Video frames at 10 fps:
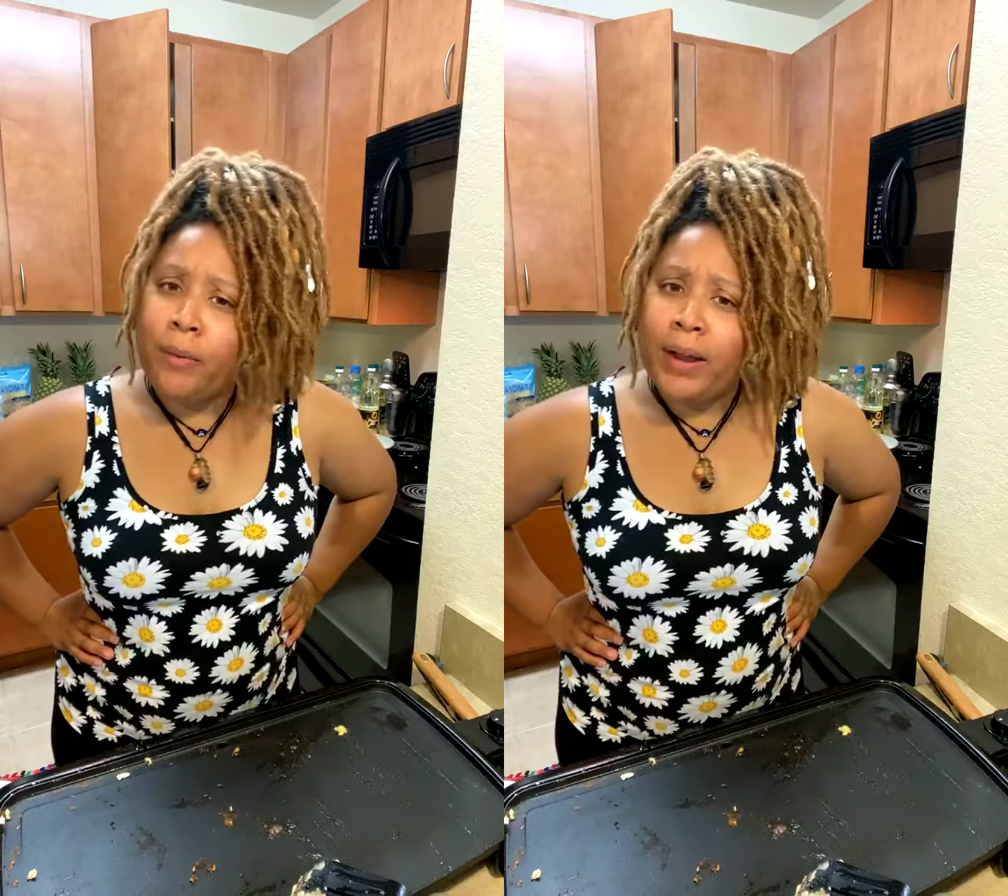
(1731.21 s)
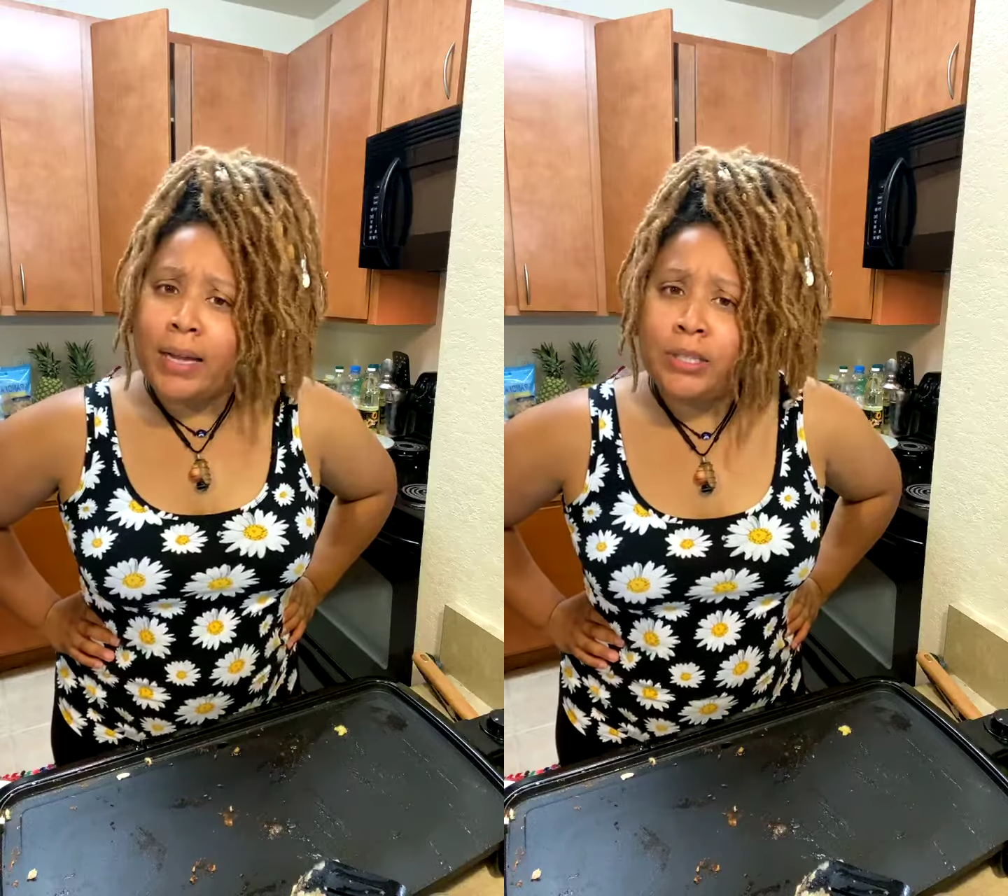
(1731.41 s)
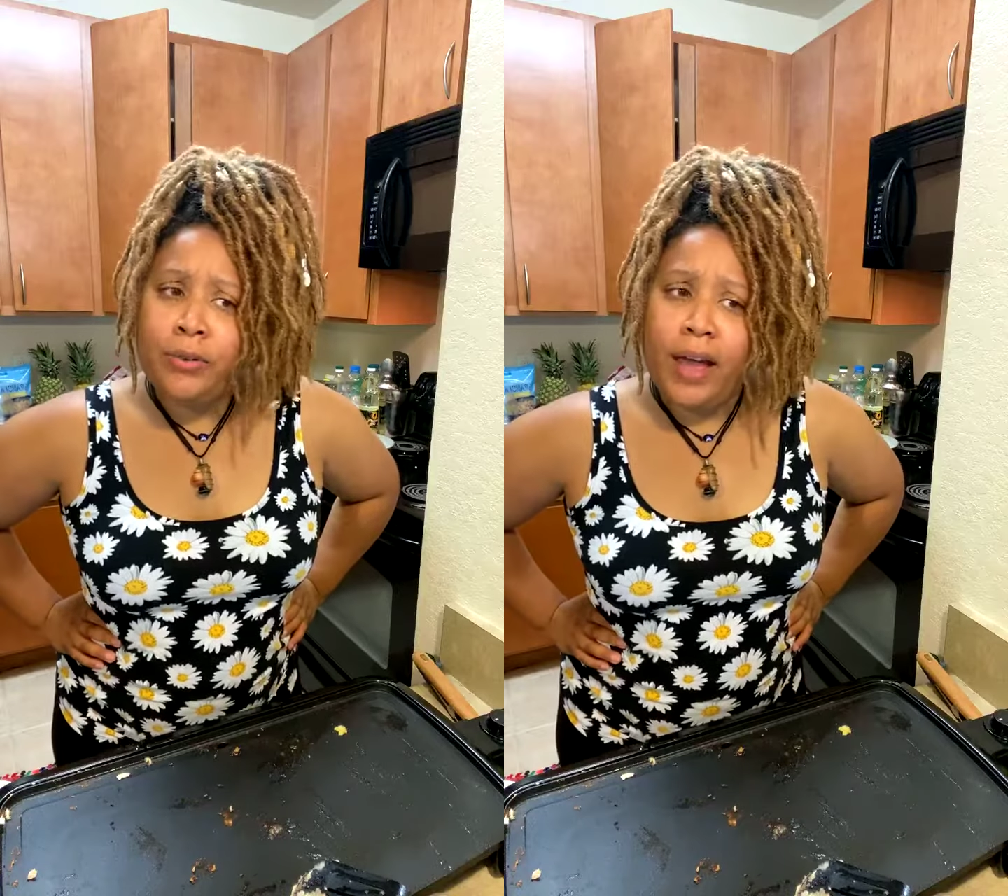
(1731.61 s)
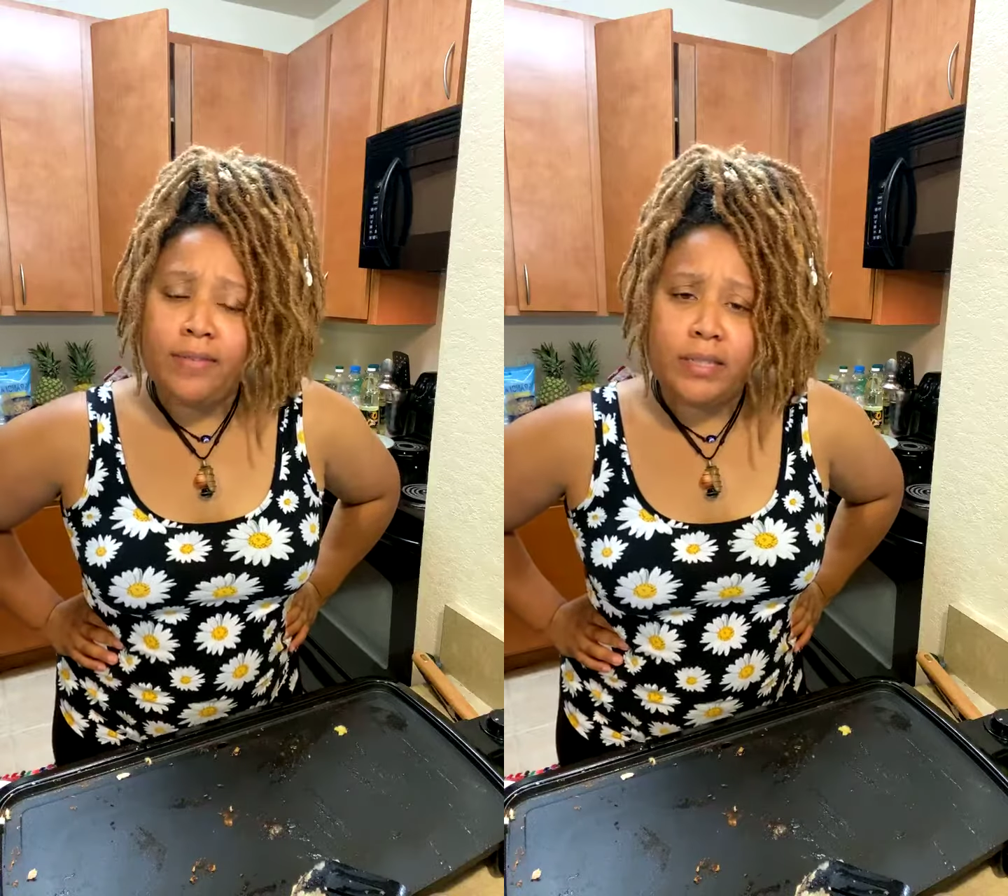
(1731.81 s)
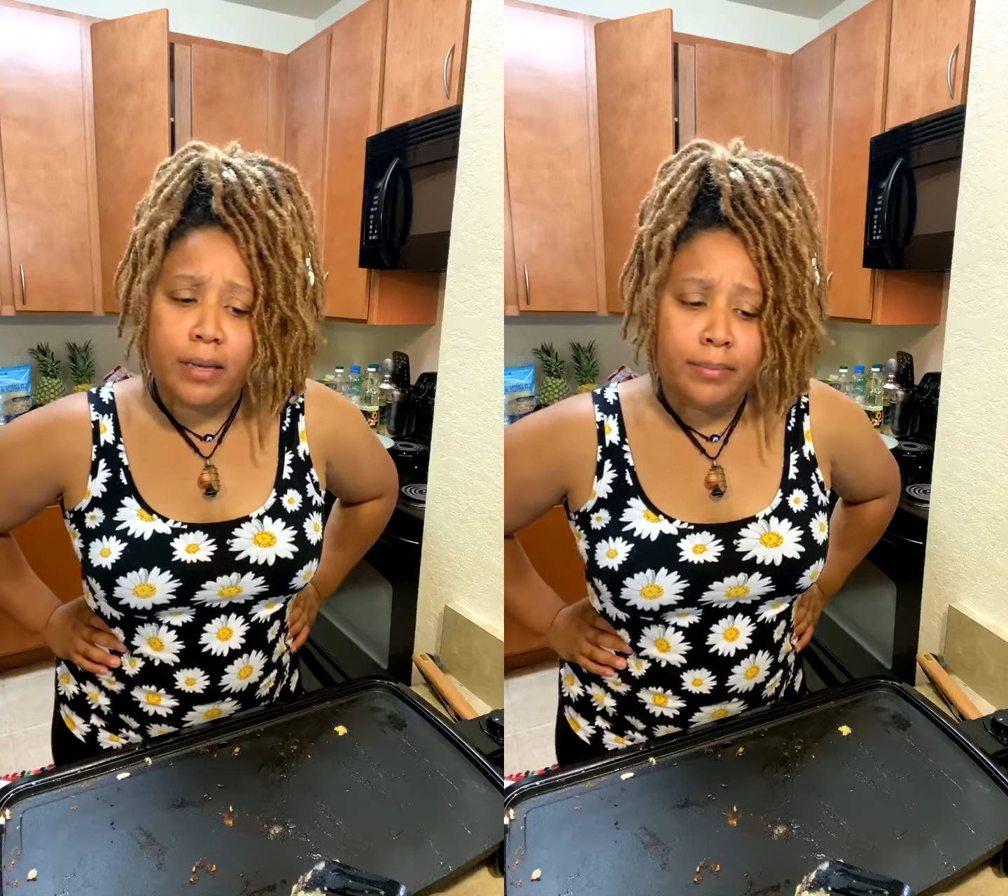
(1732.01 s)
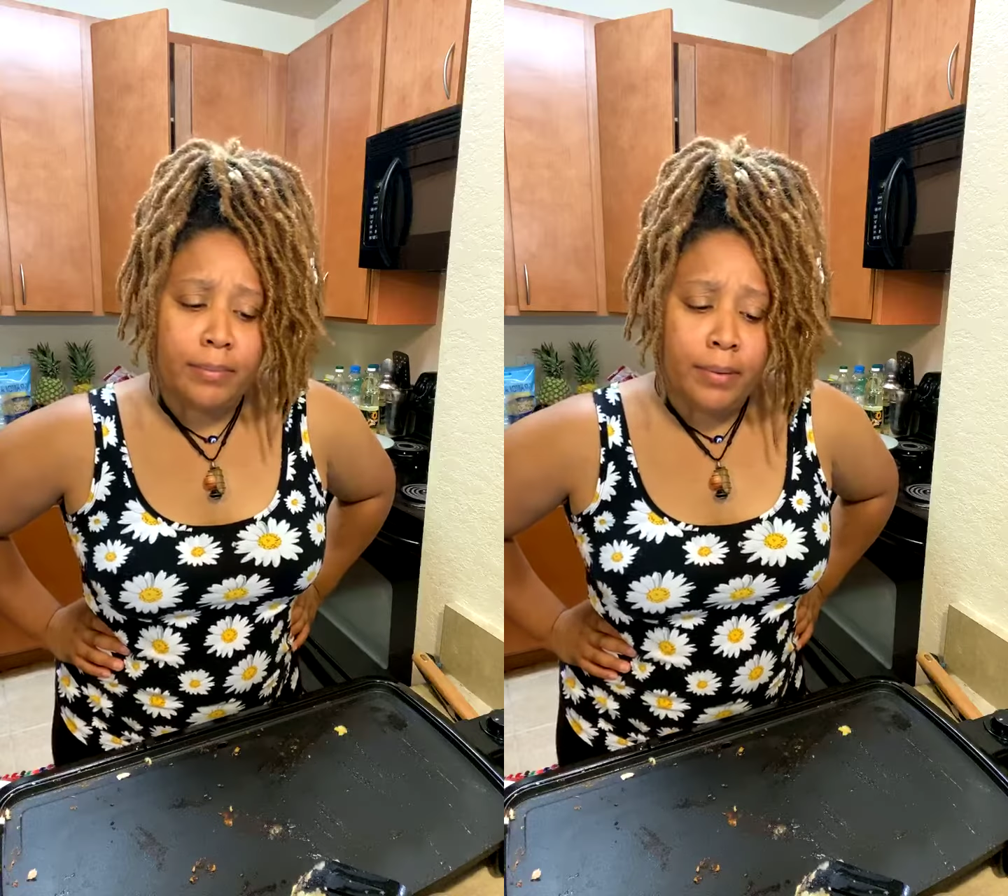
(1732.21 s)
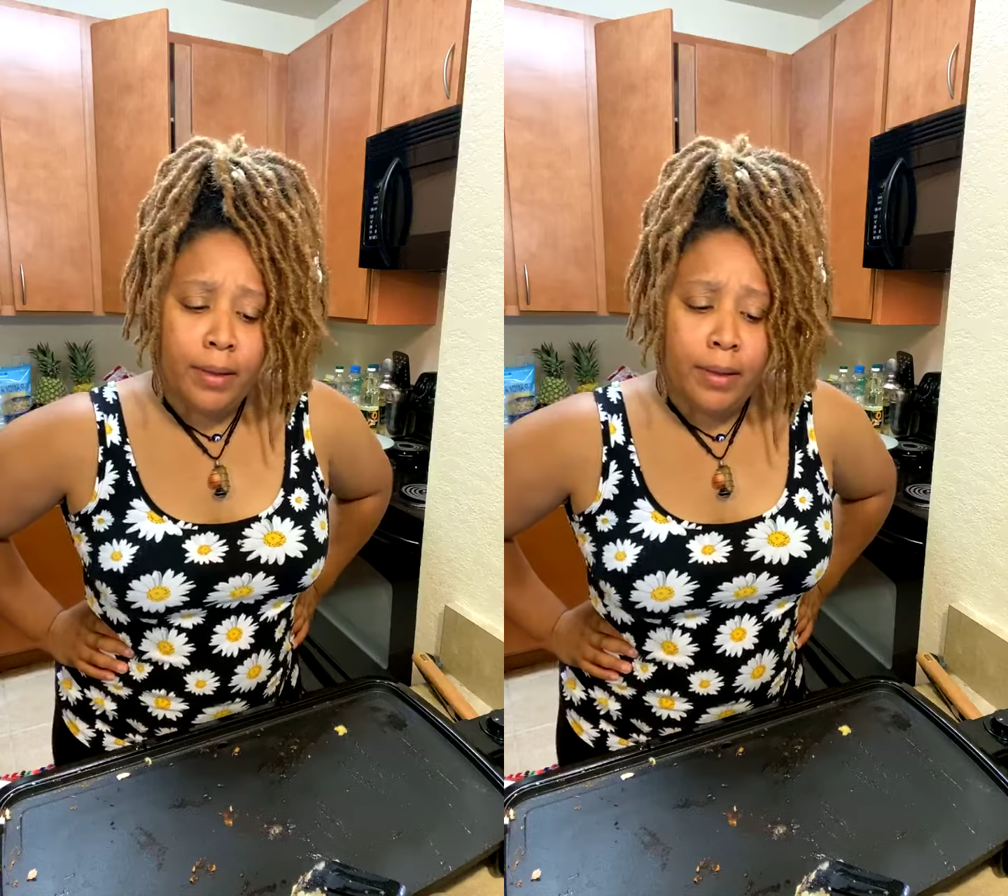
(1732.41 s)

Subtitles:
what? I do have some.